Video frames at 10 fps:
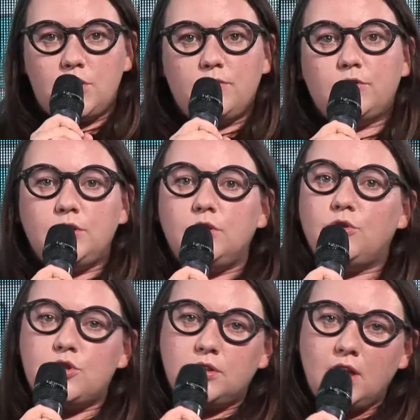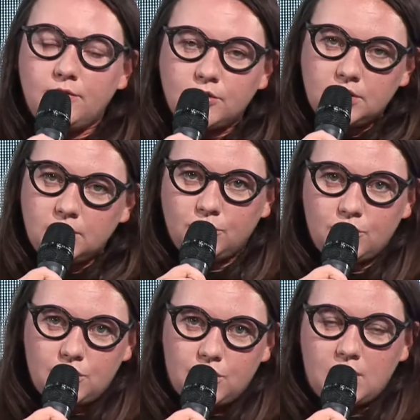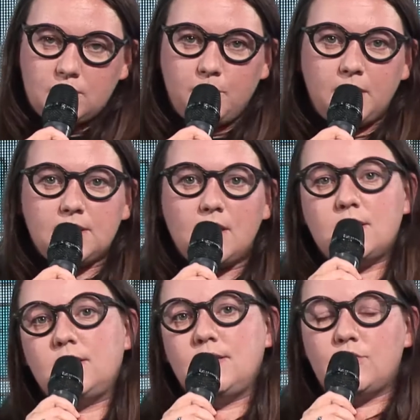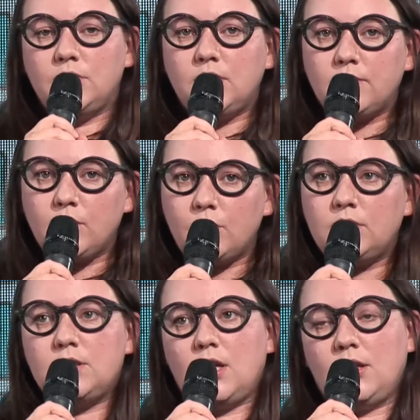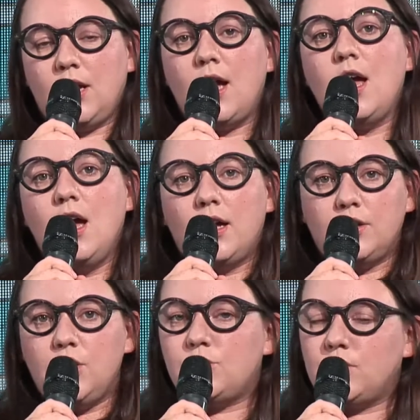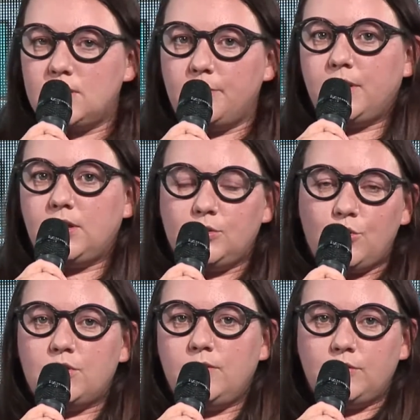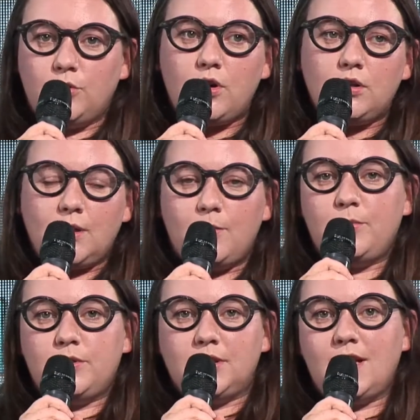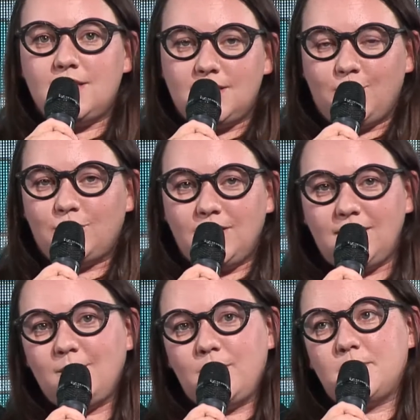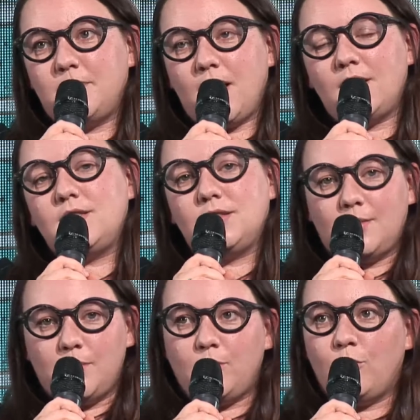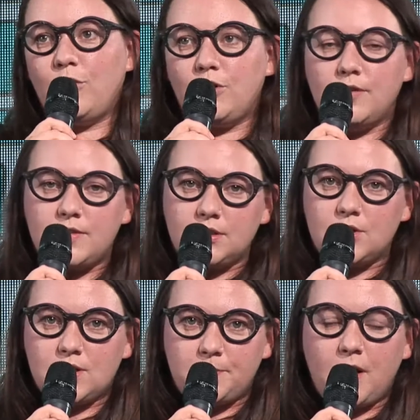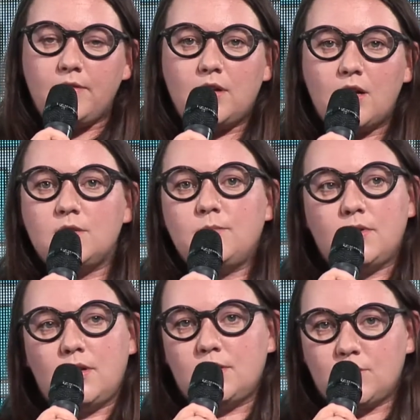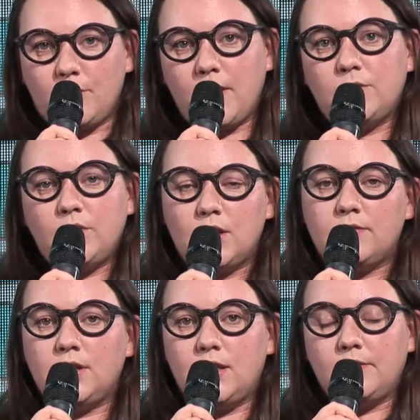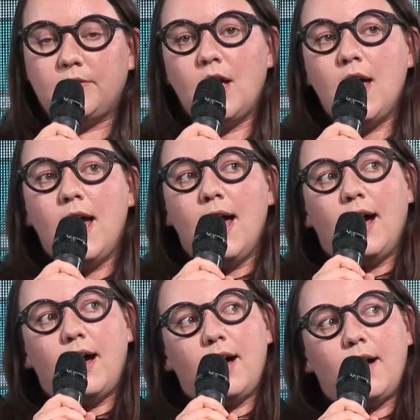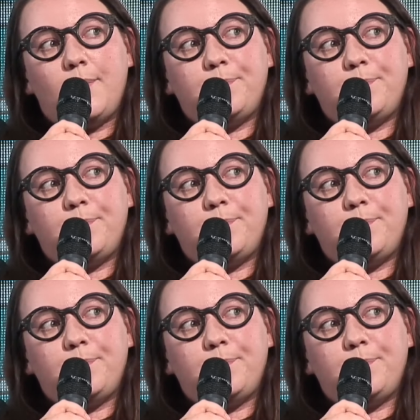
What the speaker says: Organize production meeting at the same day, at the same time. It doesn't work like that, but before every Tuesday, 11 a.m., we met and discussed everything together with